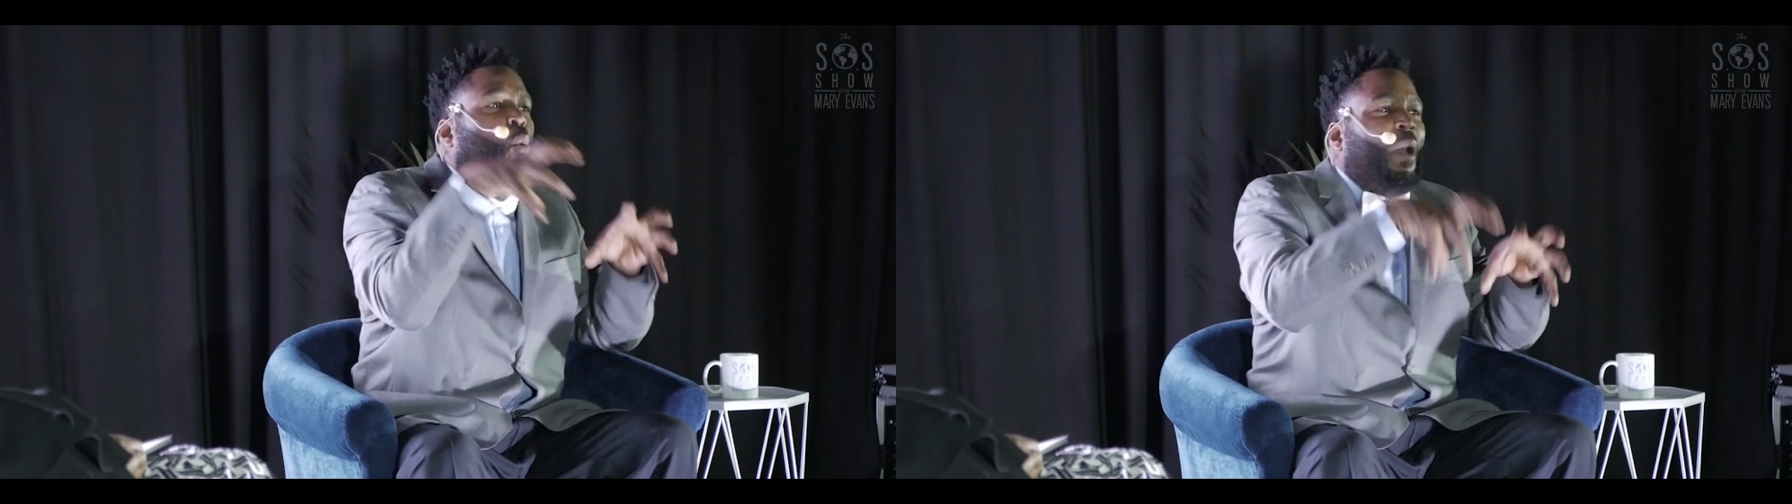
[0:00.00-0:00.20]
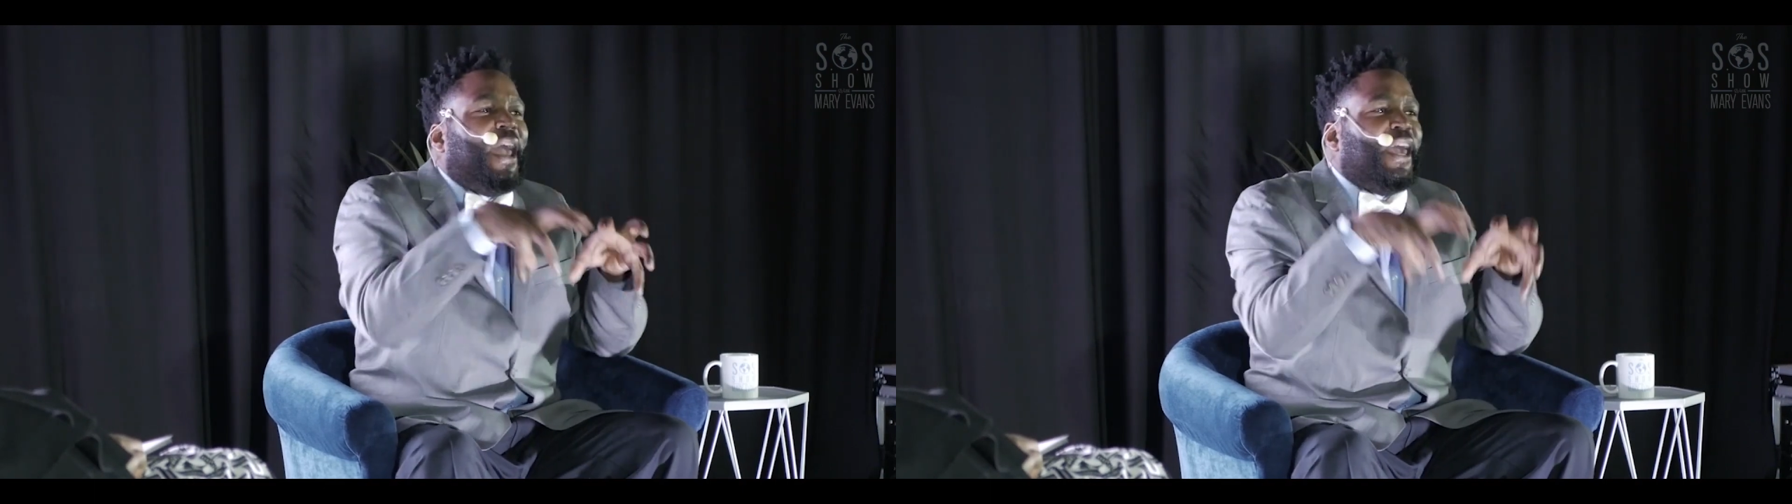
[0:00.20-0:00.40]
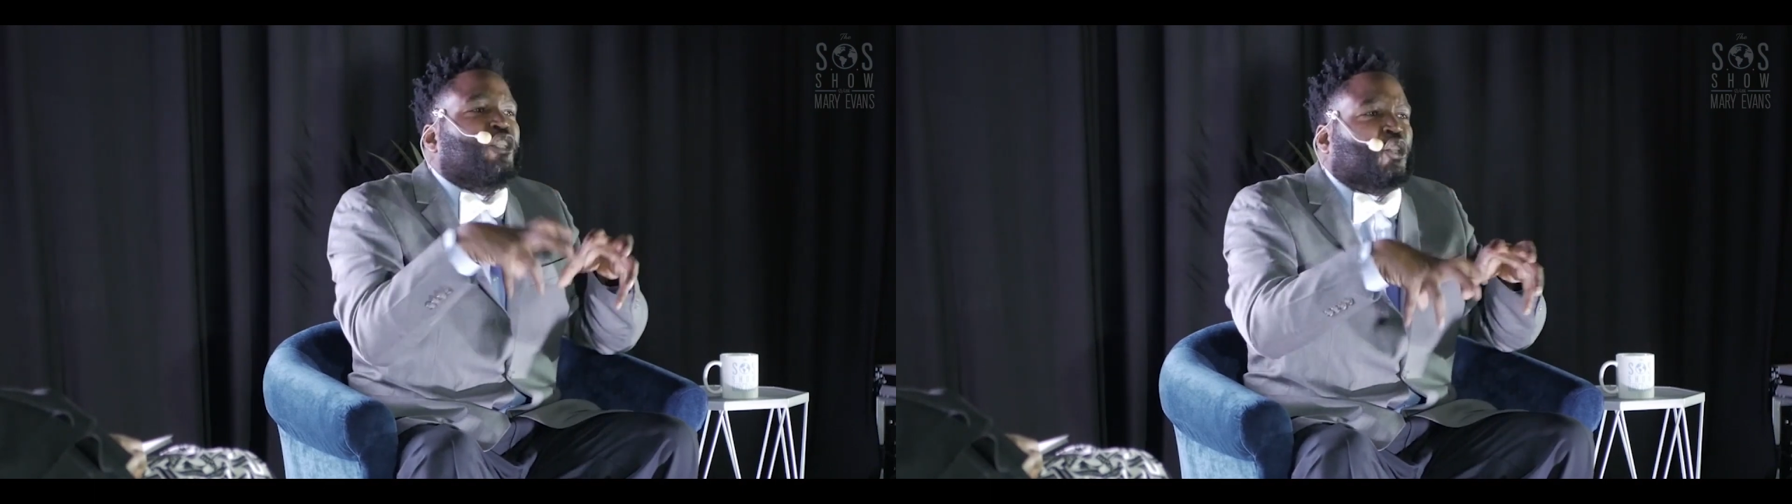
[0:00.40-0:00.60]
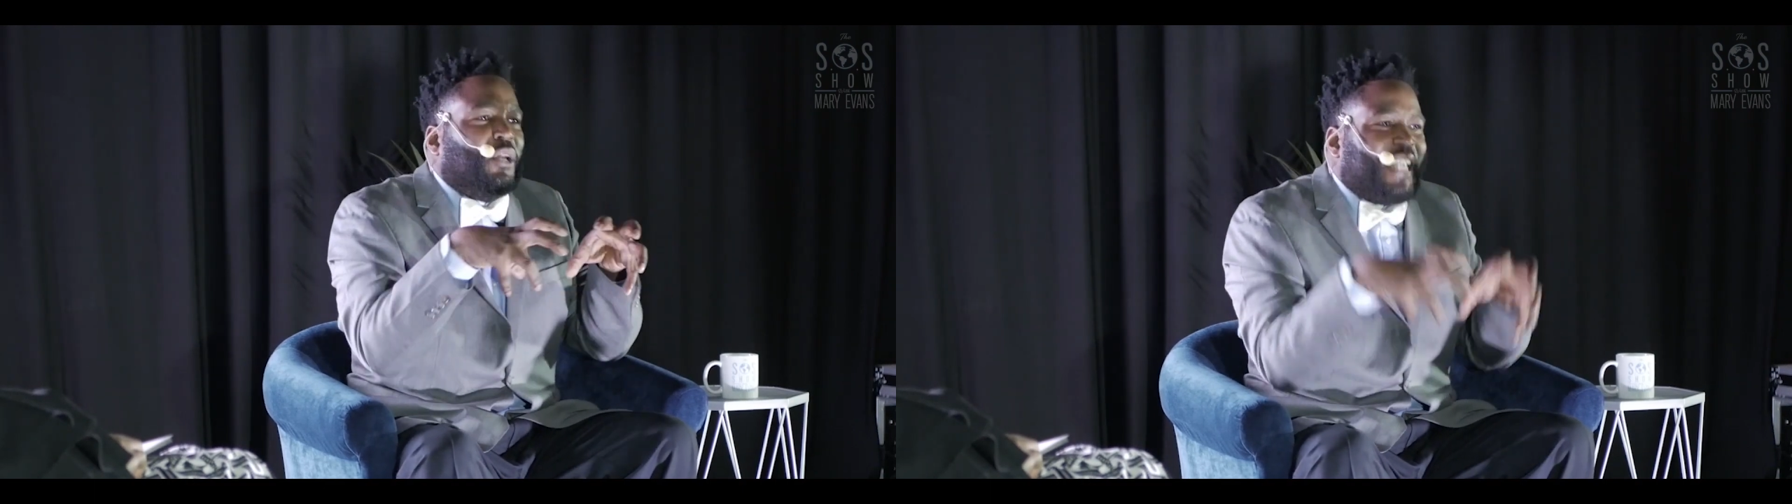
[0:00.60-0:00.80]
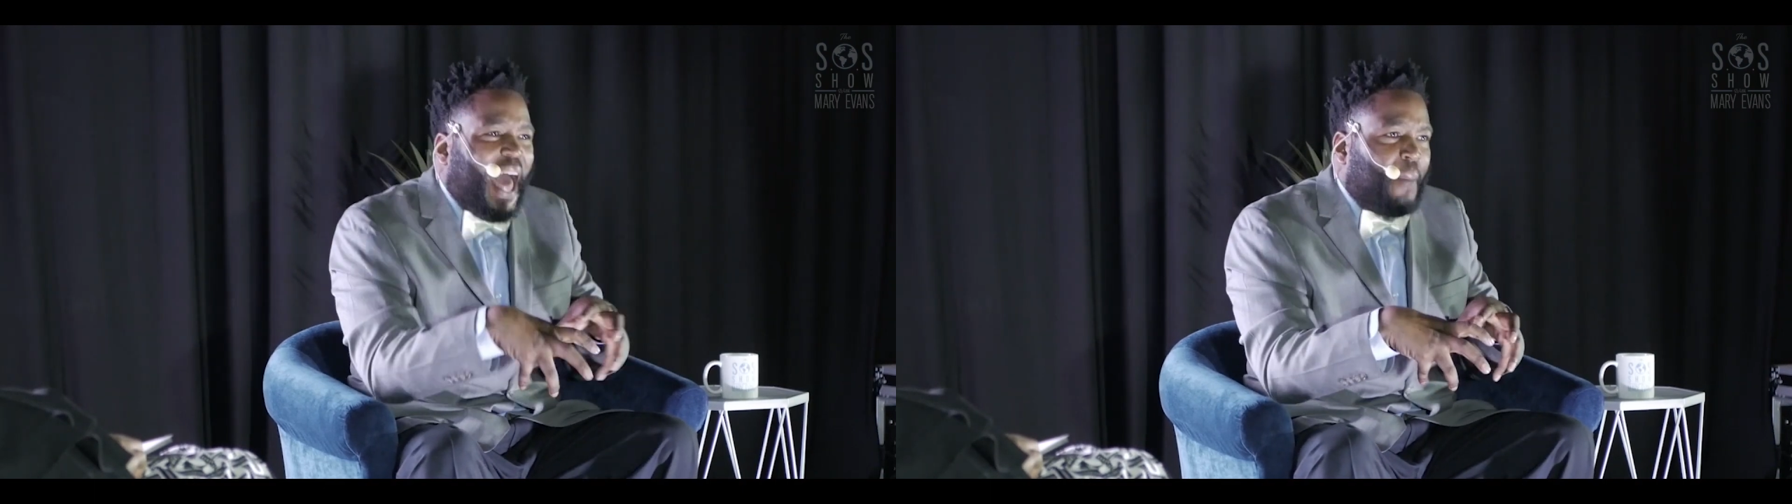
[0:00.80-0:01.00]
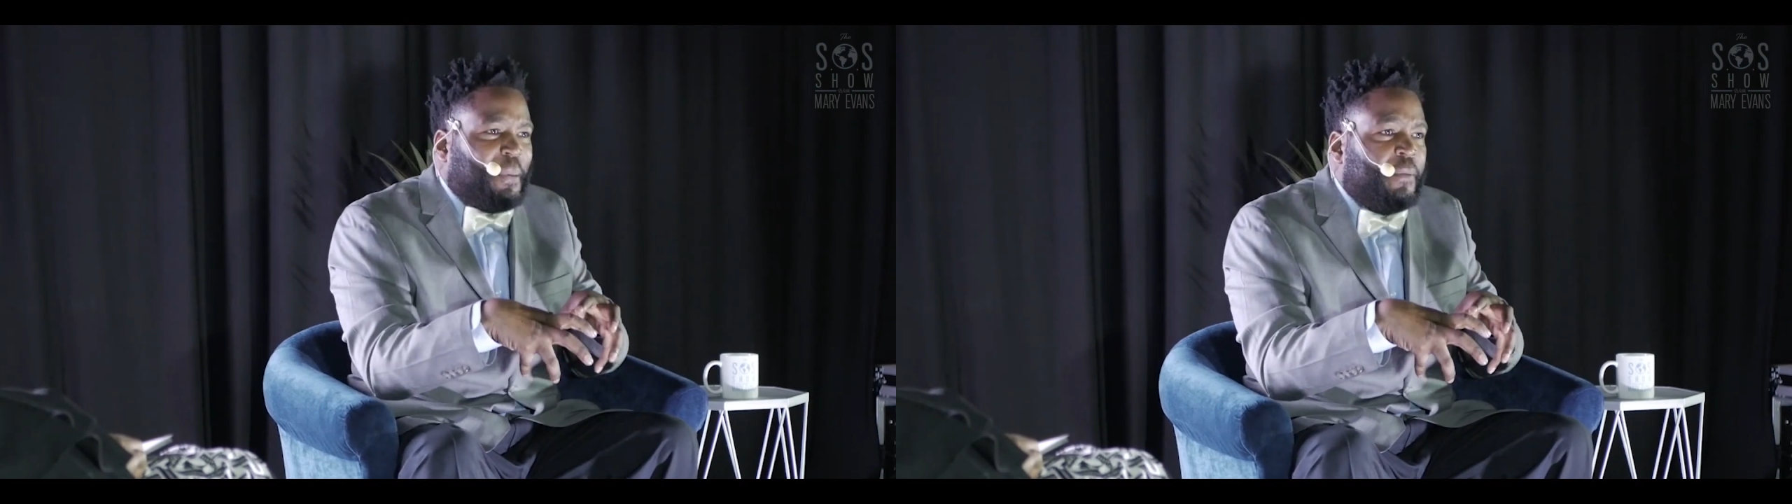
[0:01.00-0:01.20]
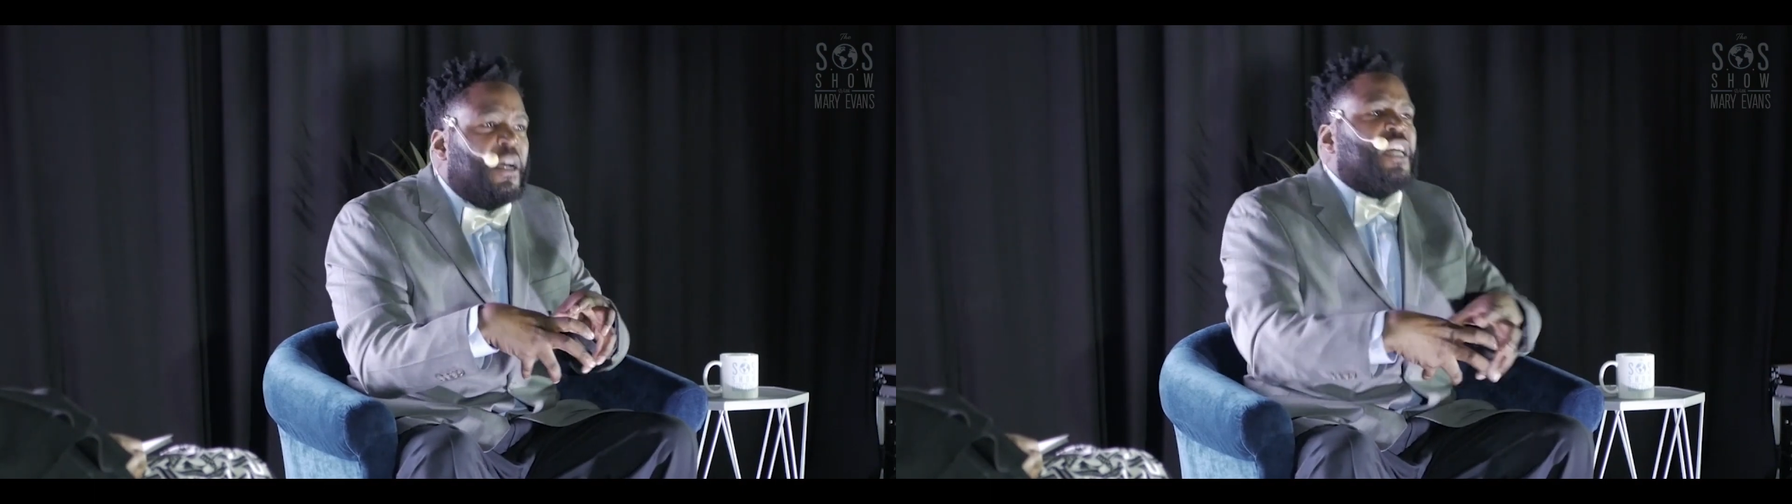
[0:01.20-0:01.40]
where is your lobby